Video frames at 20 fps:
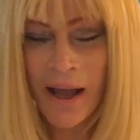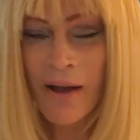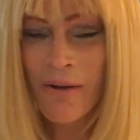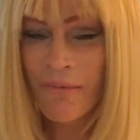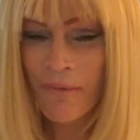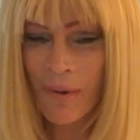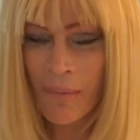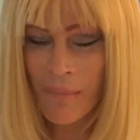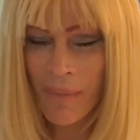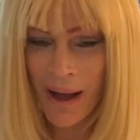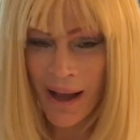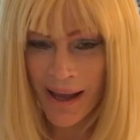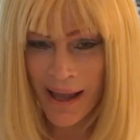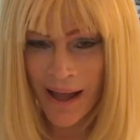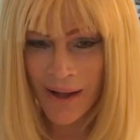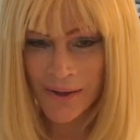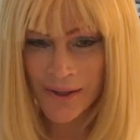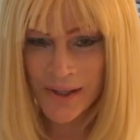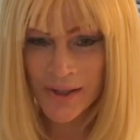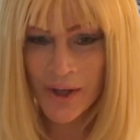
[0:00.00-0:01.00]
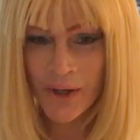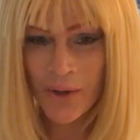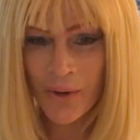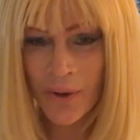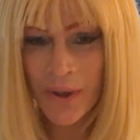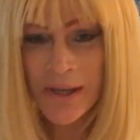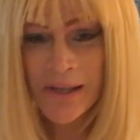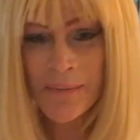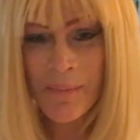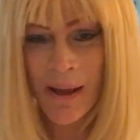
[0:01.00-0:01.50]
From my house to
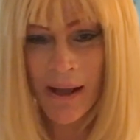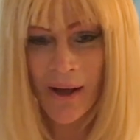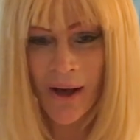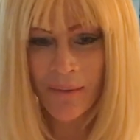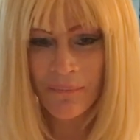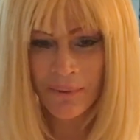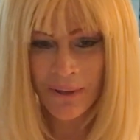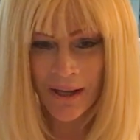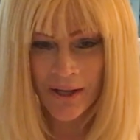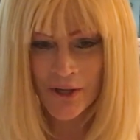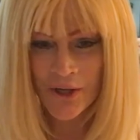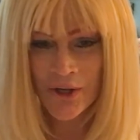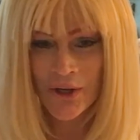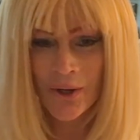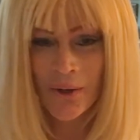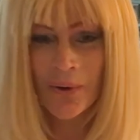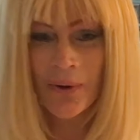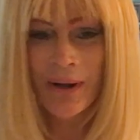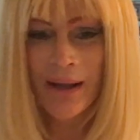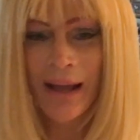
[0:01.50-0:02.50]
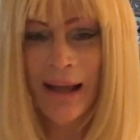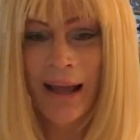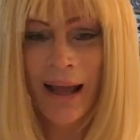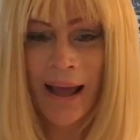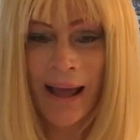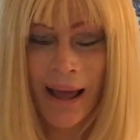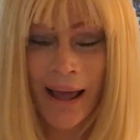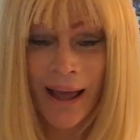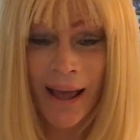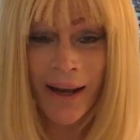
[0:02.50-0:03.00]
yours, may God bless you.
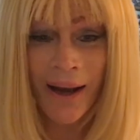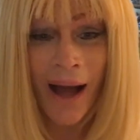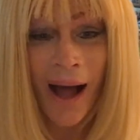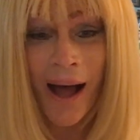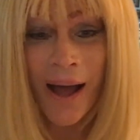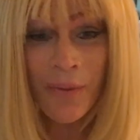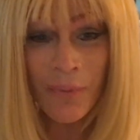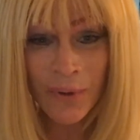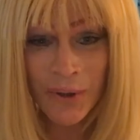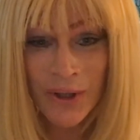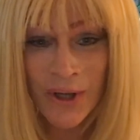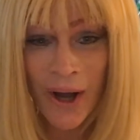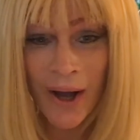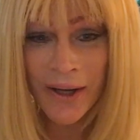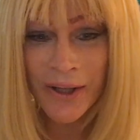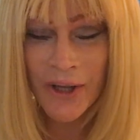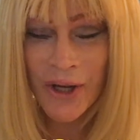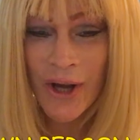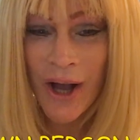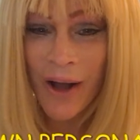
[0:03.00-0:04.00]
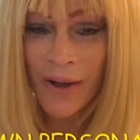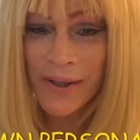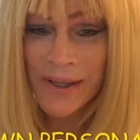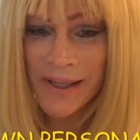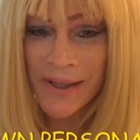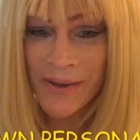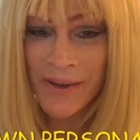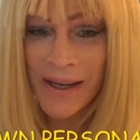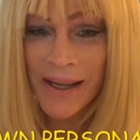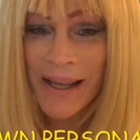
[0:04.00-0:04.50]
And I will talk to y'all
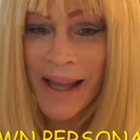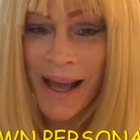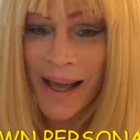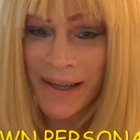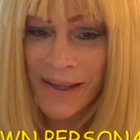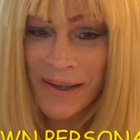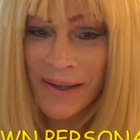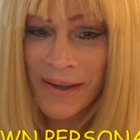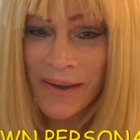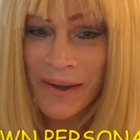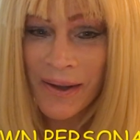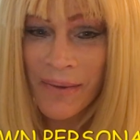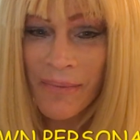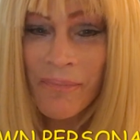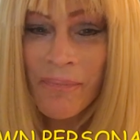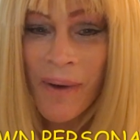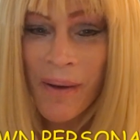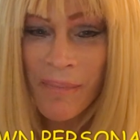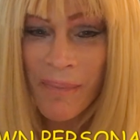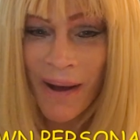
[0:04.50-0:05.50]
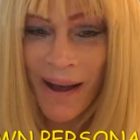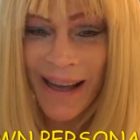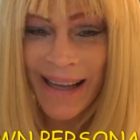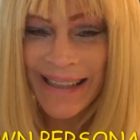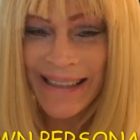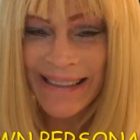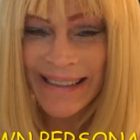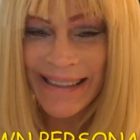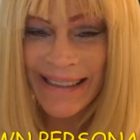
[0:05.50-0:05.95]
soon again. Bye-bye.